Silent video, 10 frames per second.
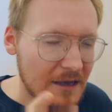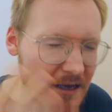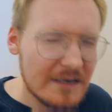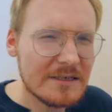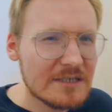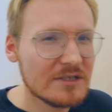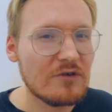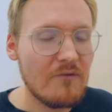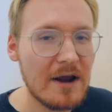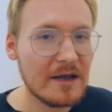is
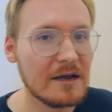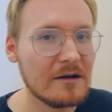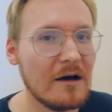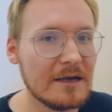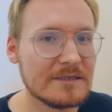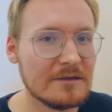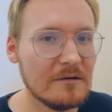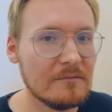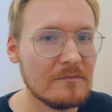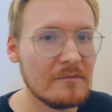to recognize
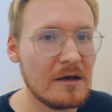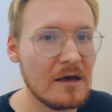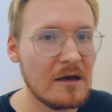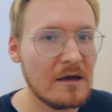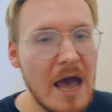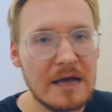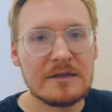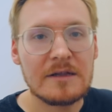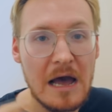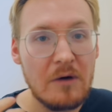them.
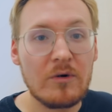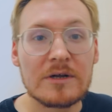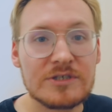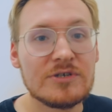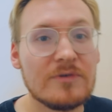And that once